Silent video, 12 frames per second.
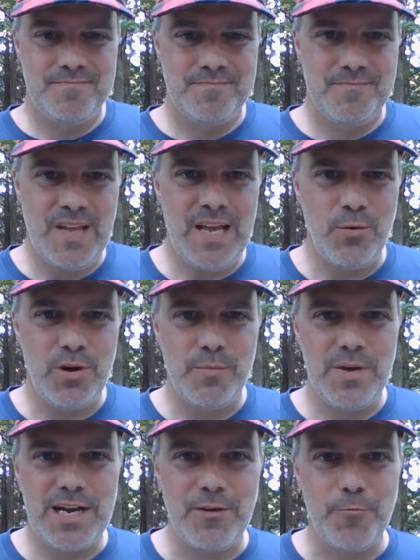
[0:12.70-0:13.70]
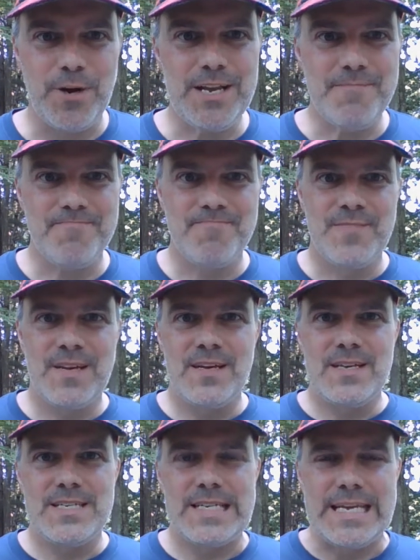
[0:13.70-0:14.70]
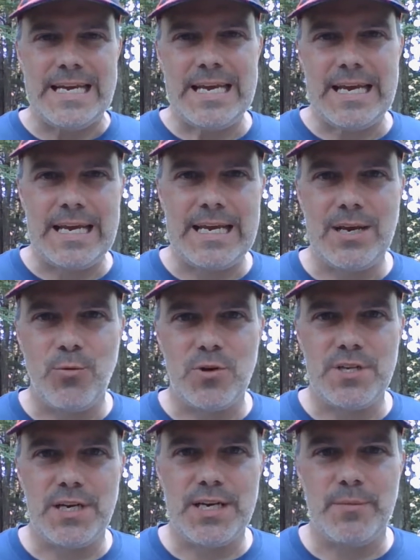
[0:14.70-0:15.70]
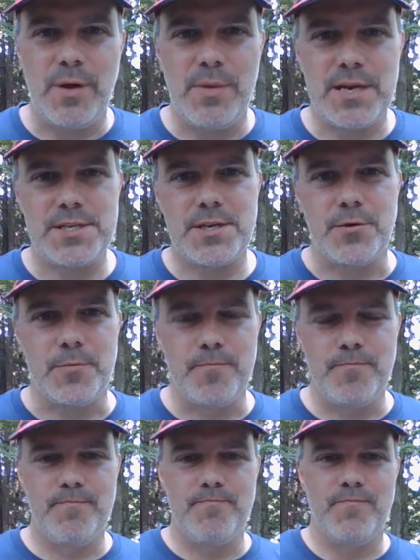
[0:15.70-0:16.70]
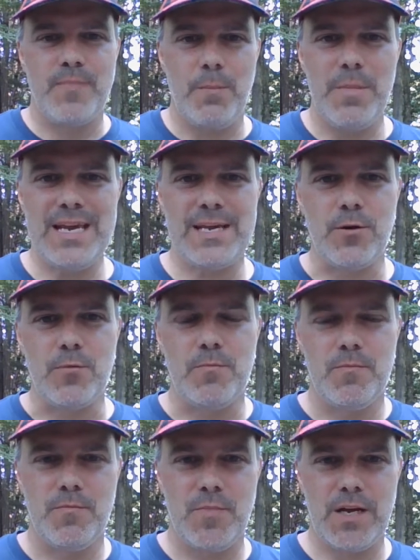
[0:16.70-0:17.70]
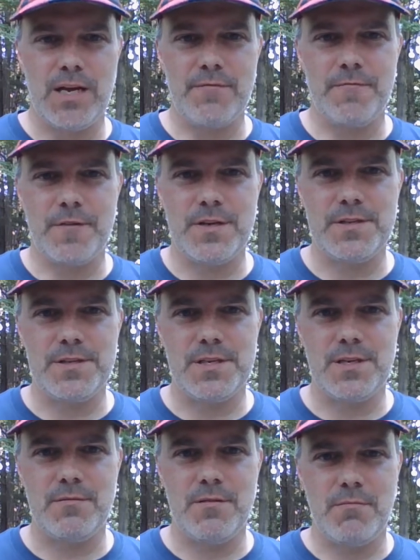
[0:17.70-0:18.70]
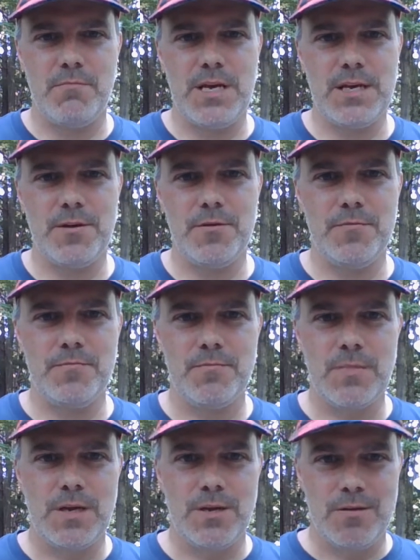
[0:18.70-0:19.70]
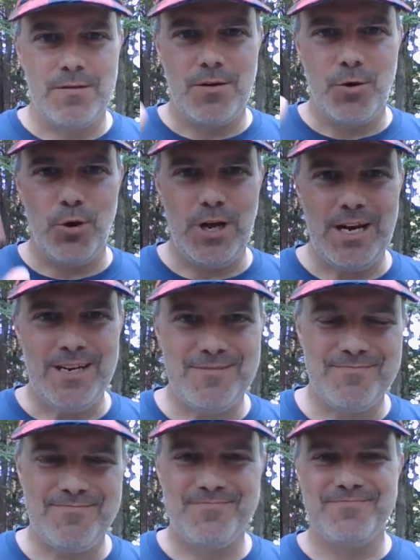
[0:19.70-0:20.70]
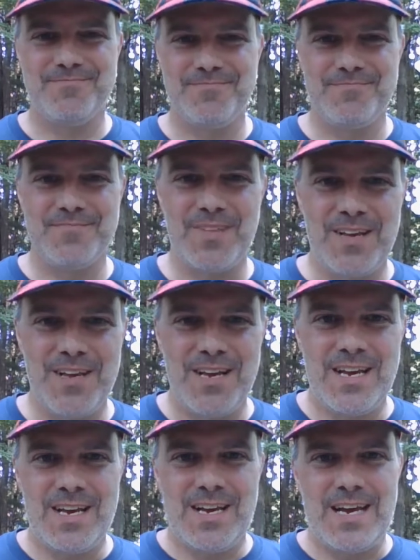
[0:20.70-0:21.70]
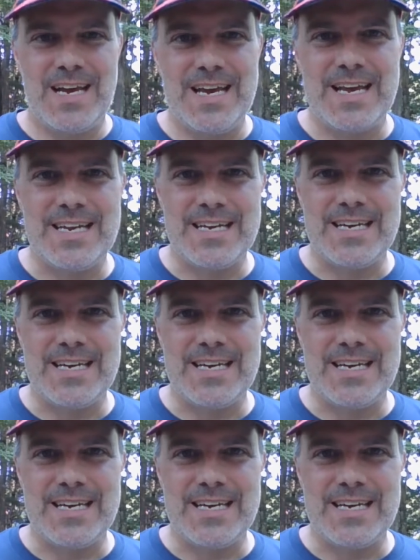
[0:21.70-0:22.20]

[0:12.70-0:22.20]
Hey, welcome back, everybody. Today we're talking about Mexico. Mexico. I got friends in Mexico. Hola. And